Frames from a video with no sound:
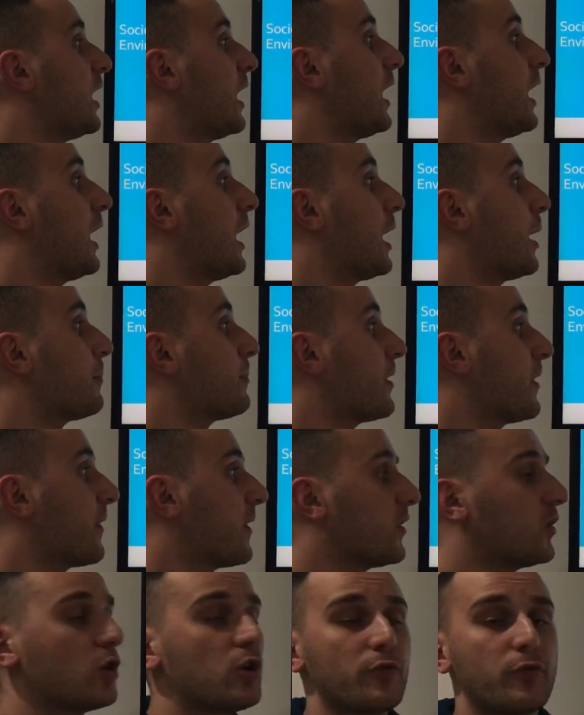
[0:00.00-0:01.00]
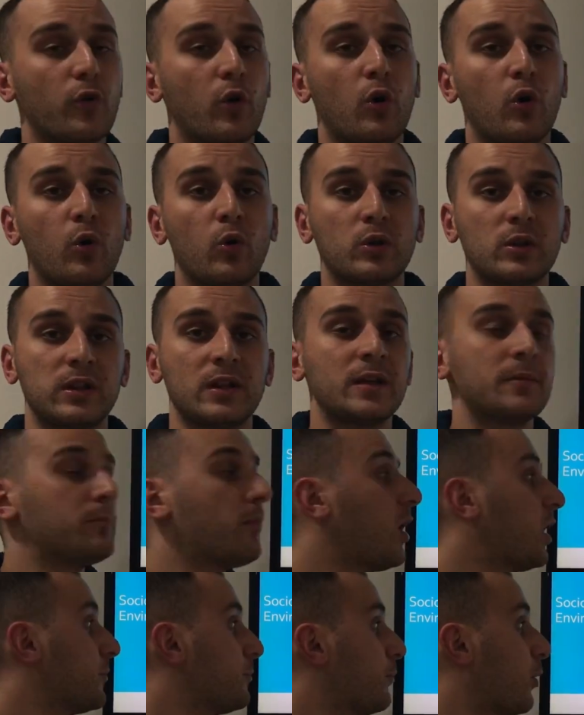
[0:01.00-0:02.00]
And then you got the whole clean
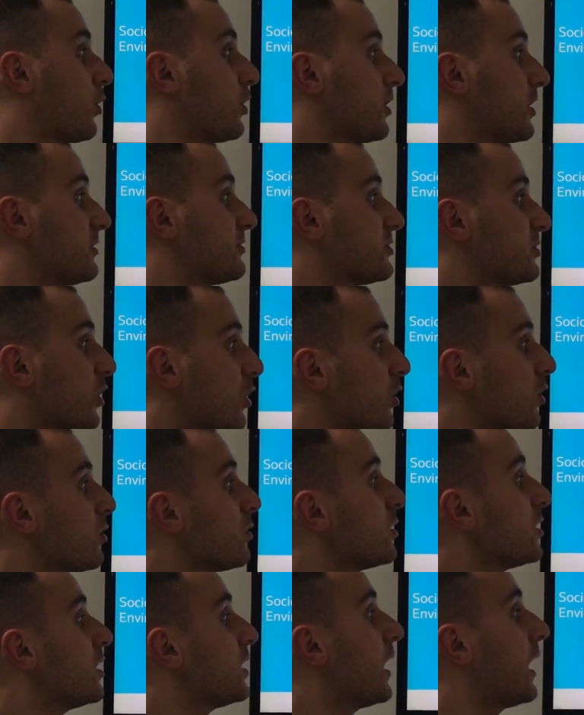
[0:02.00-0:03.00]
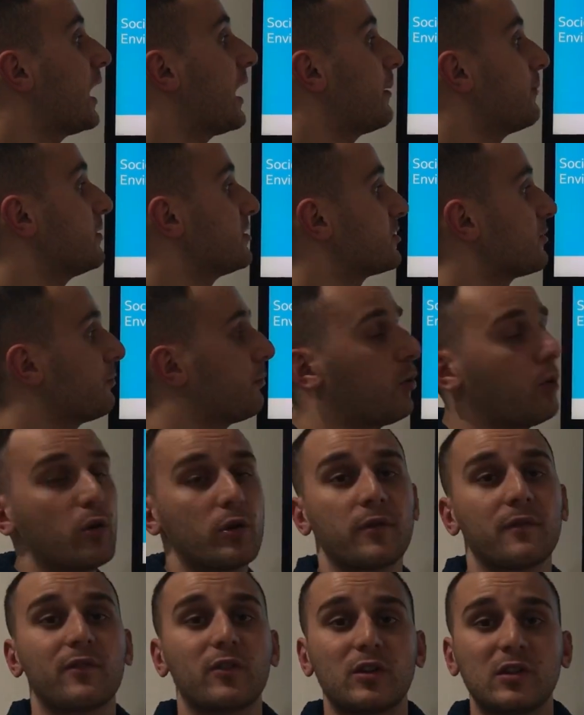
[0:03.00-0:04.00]
mind, body and soul is
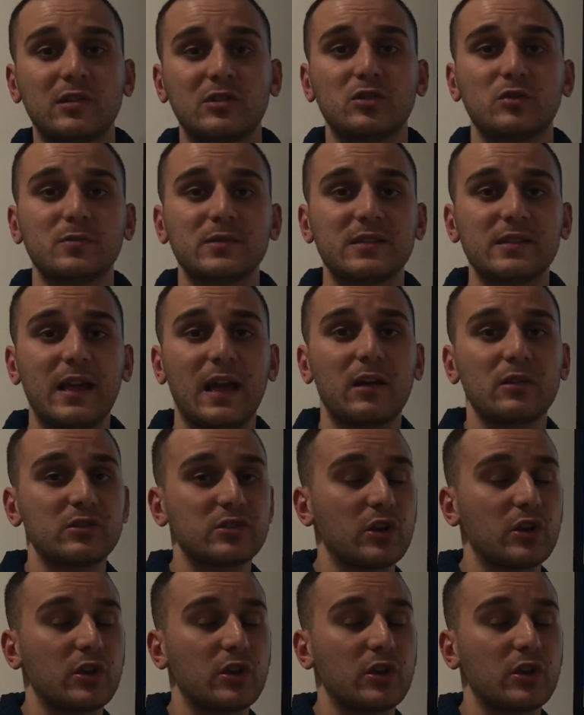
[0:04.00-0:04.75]
important for consumers now.